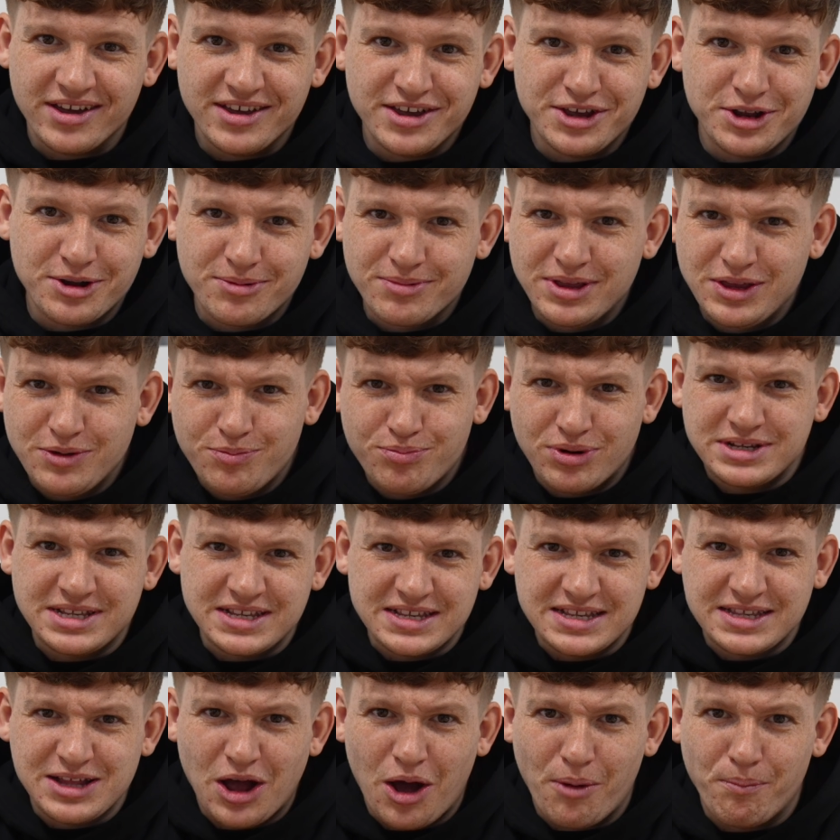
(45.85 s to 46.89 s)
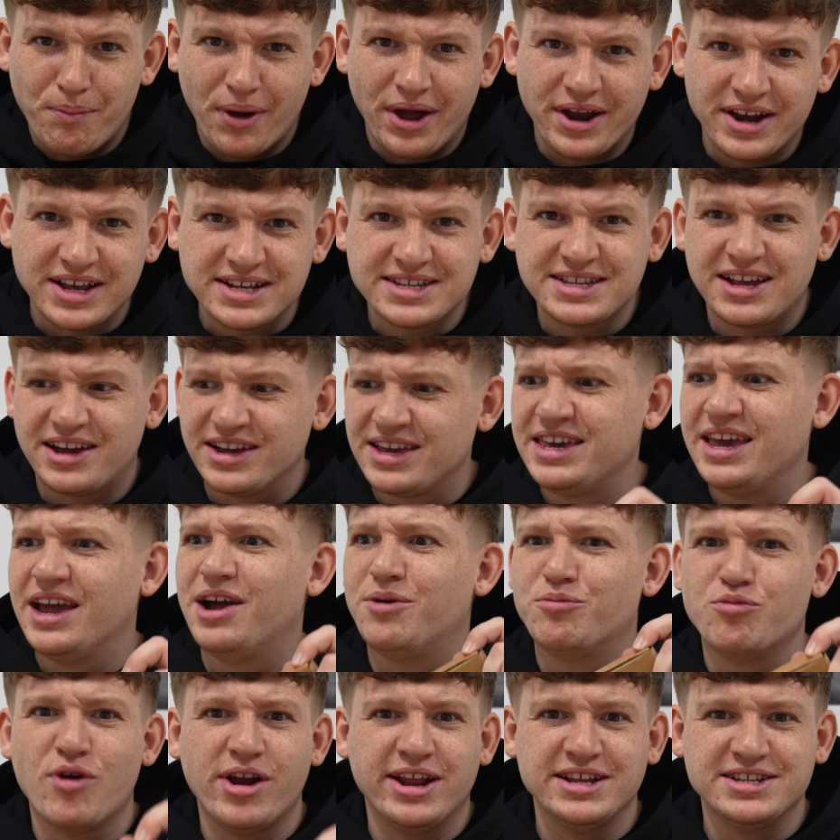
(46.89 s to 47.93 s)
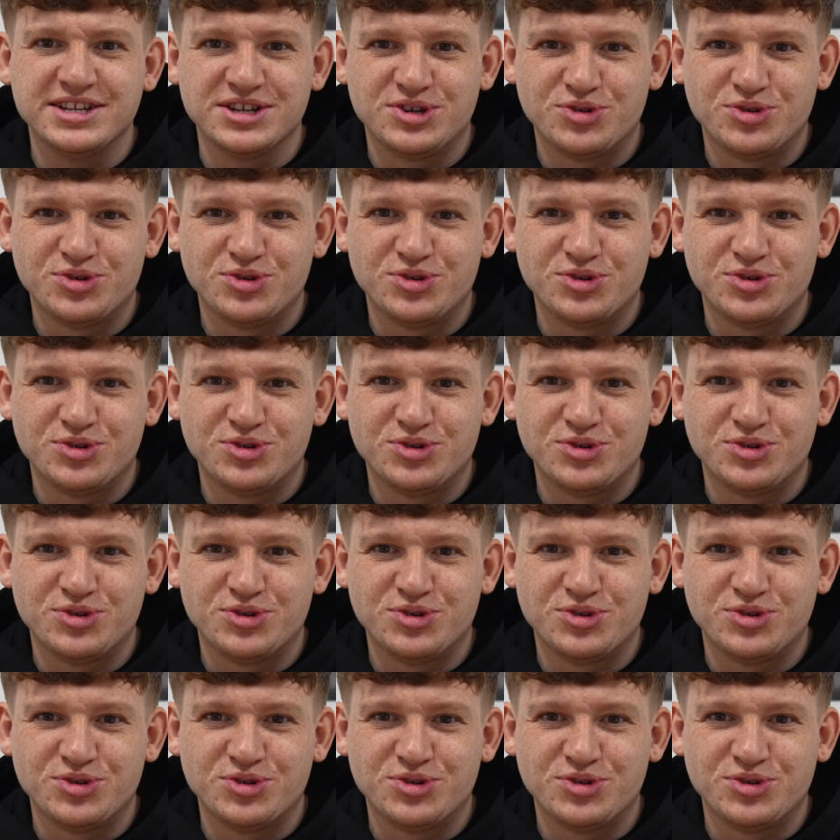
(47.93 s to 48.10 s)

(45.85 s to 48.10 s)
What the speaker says: You know, when you press the start button, it's like, yeah, I'm ready to